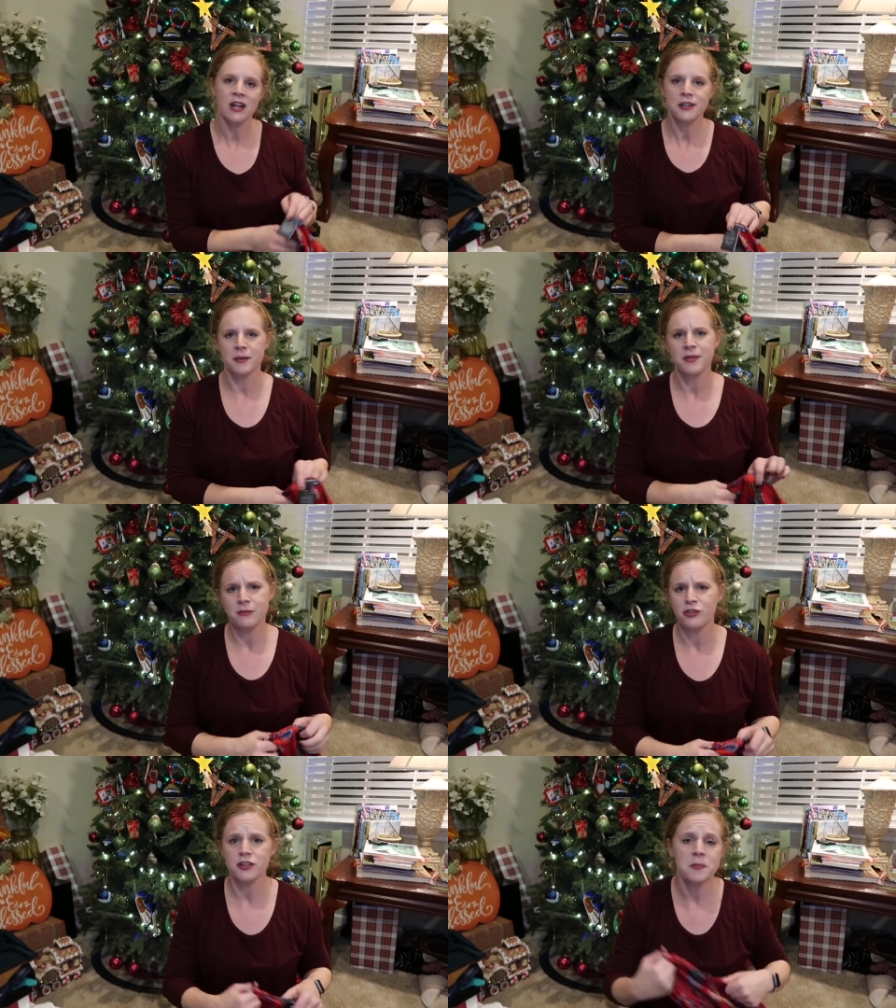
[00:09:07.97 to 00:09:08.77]

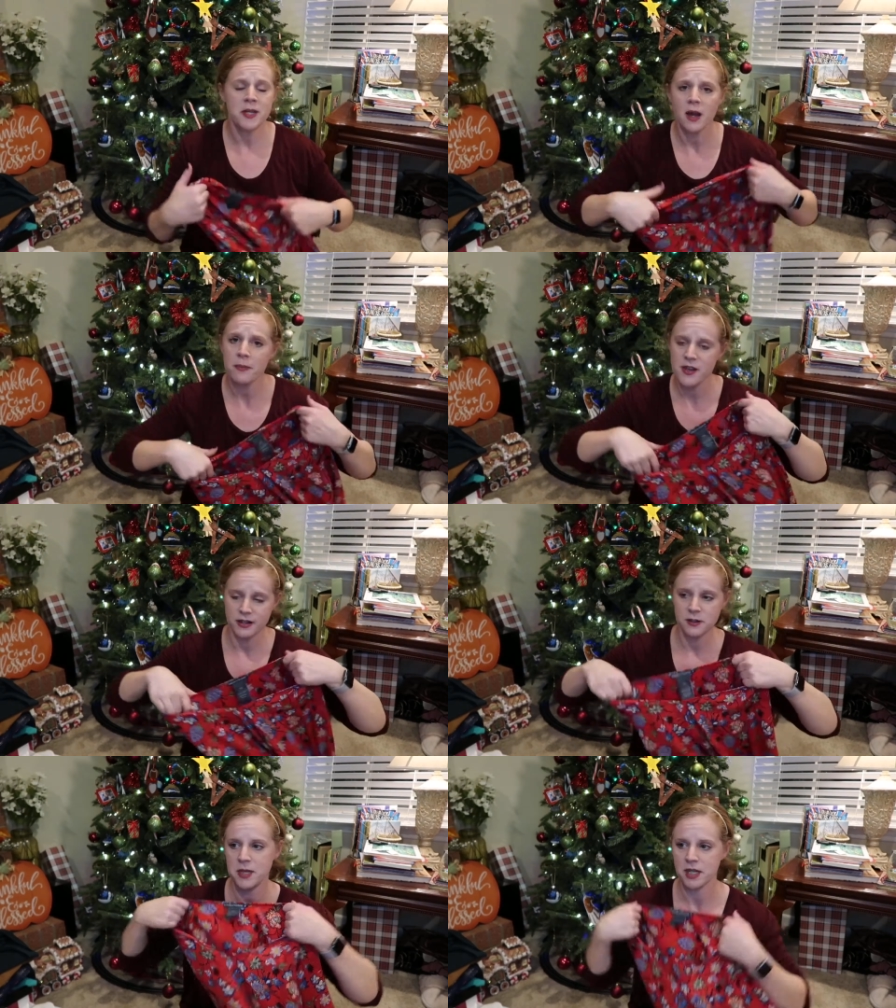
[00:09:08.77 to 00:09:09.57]
Sometimes you just pick up
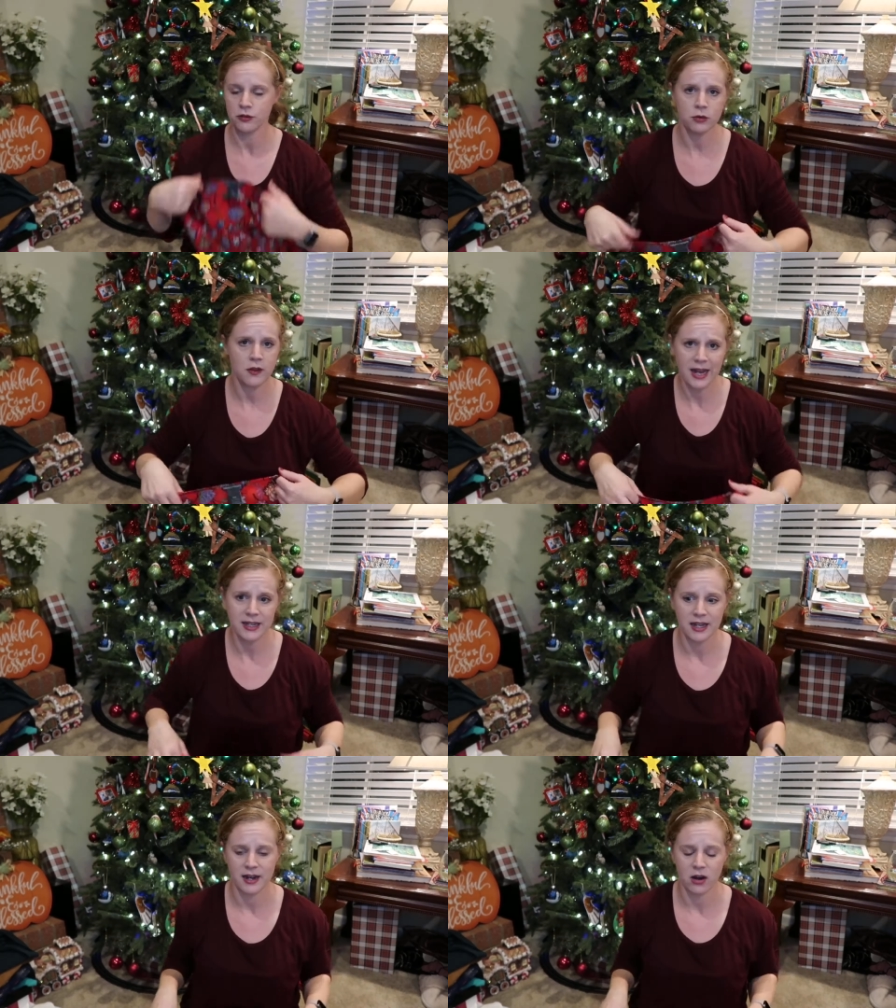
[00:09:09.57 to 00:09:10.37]
things because you
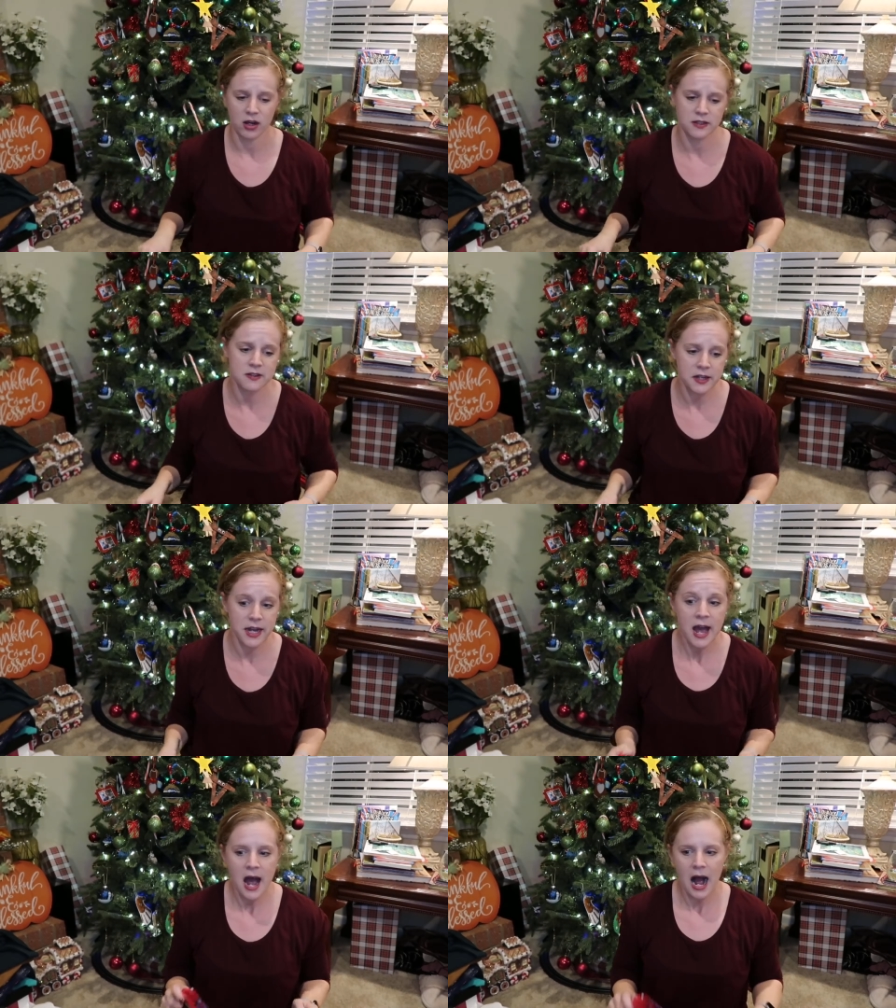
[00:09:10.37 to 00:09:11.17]
like it, and
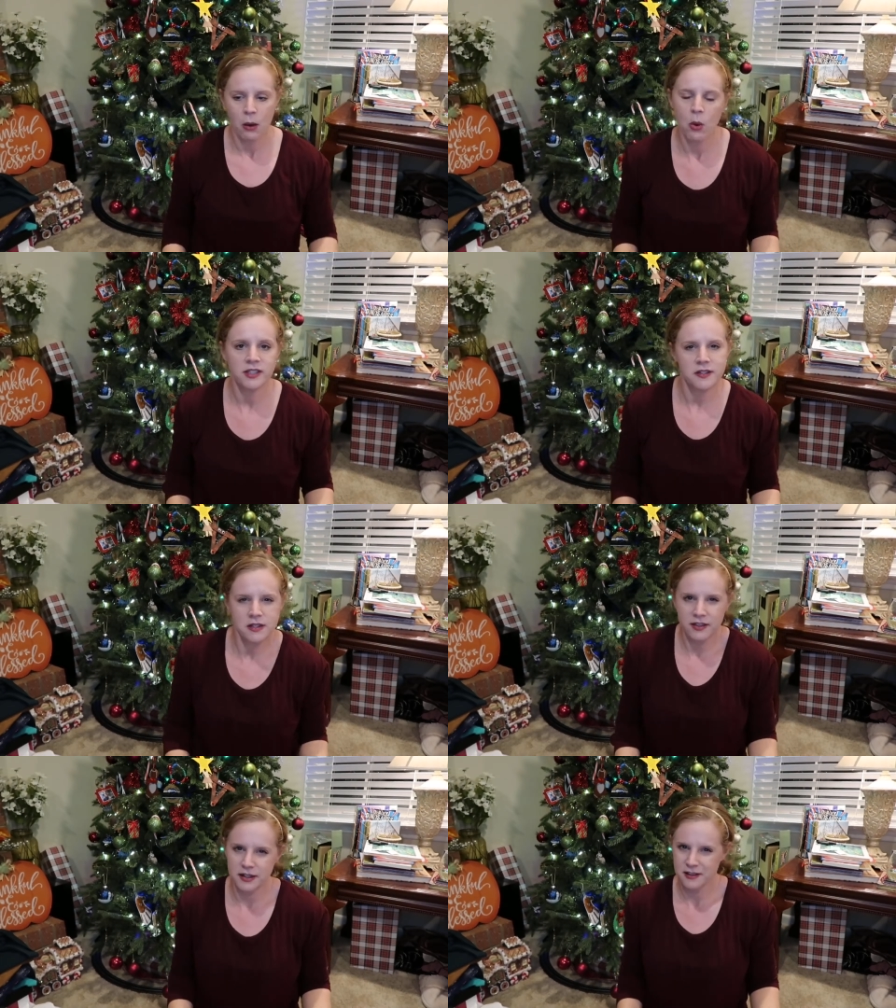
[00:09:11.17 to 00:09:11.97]
honestly, I want to
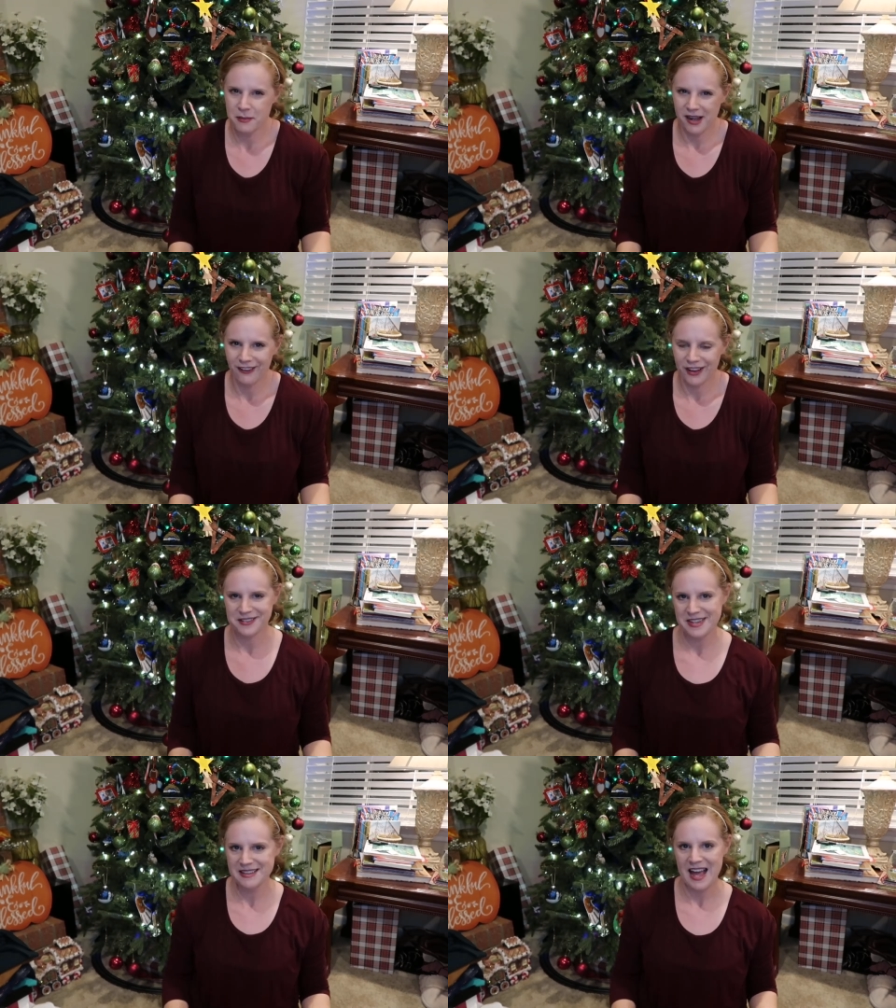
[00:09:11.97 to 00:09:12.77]
sell things in my
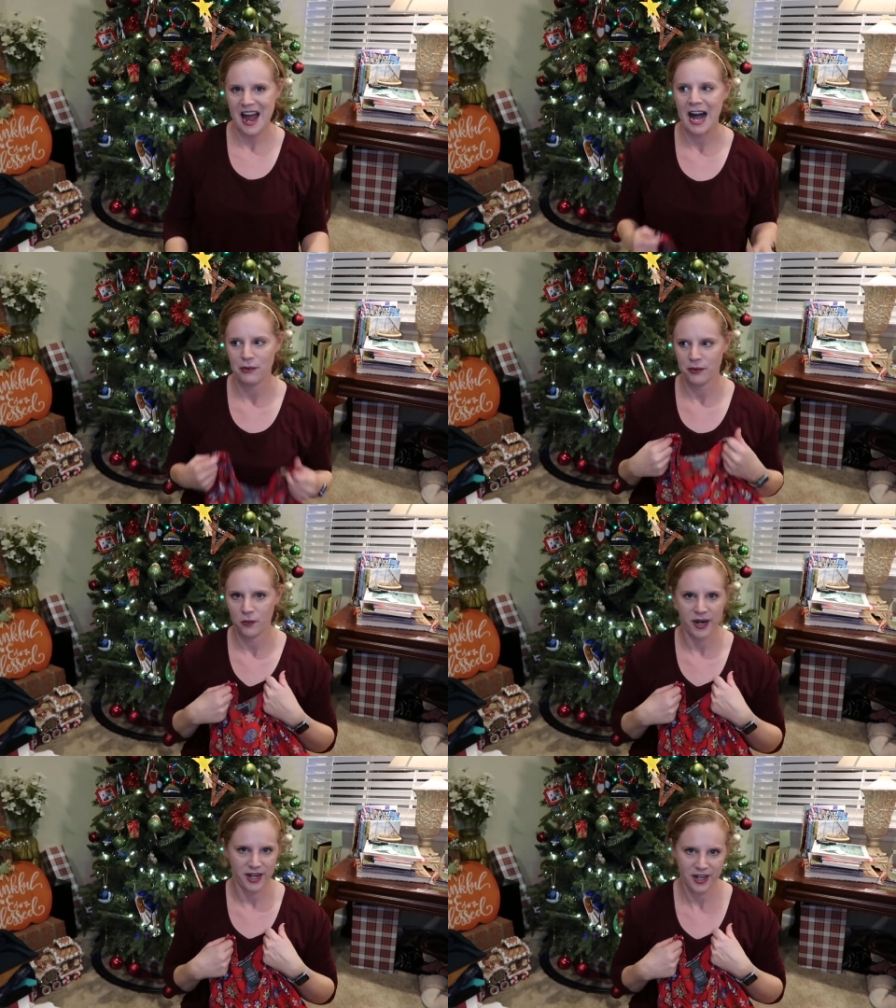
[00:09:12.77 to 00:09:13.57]
closet that I would
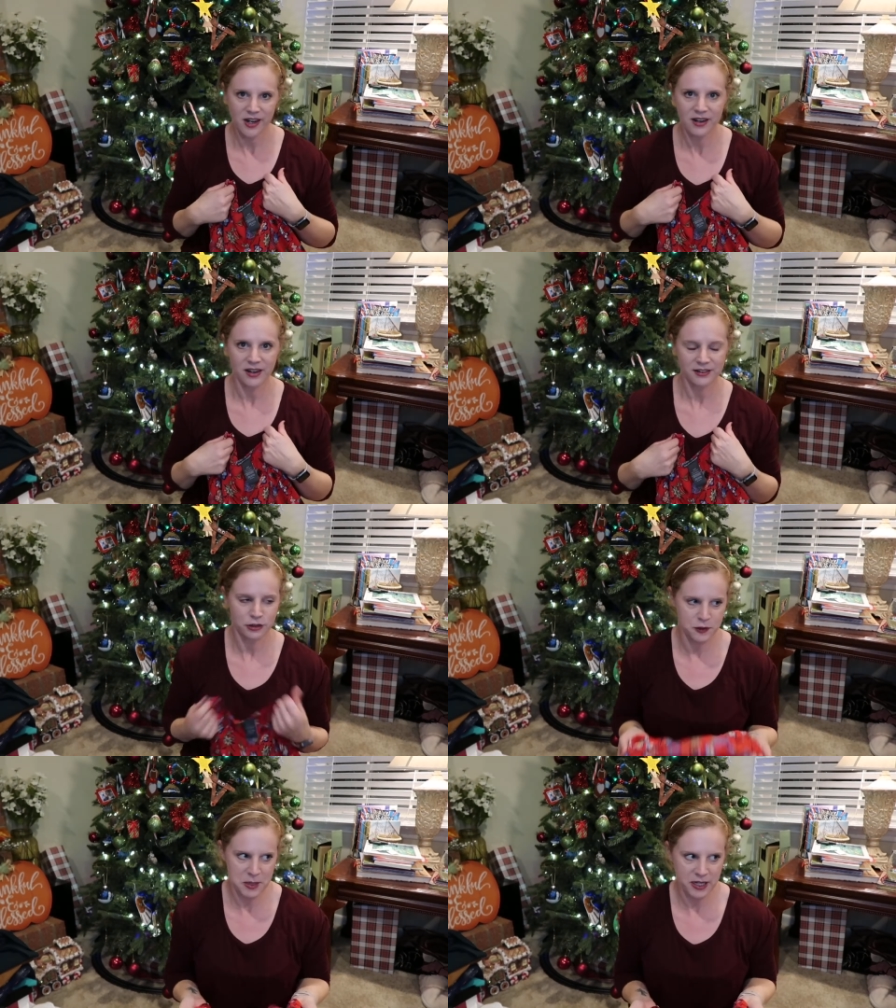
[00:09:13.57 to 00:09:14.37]
wear
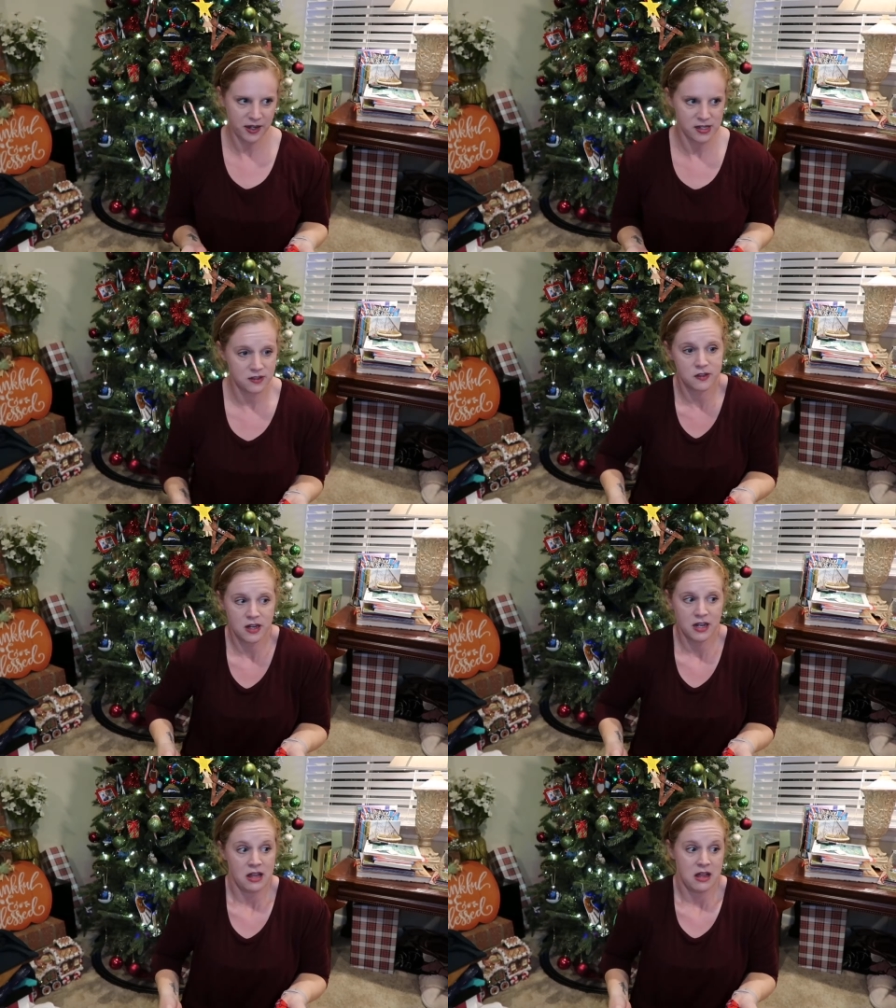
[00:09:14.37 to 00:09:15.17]
just because
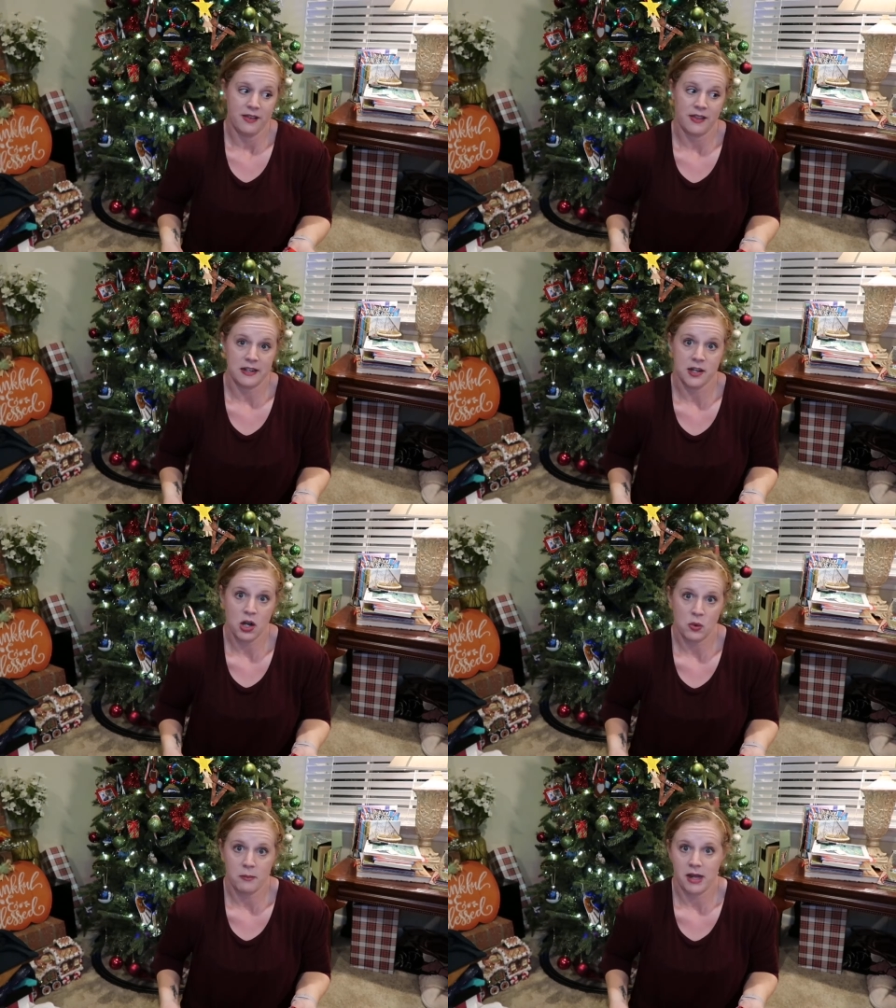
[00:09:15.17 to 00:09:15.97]
that's
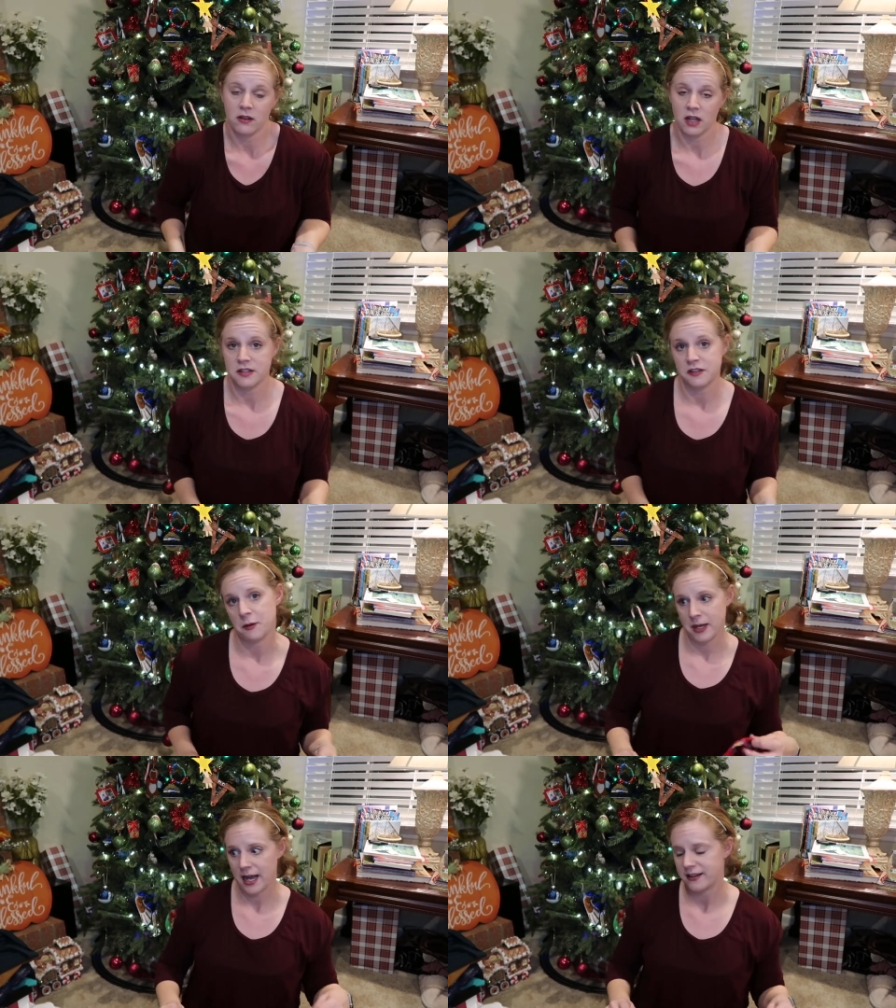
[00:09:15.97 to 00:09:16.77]
how I want my closet to be.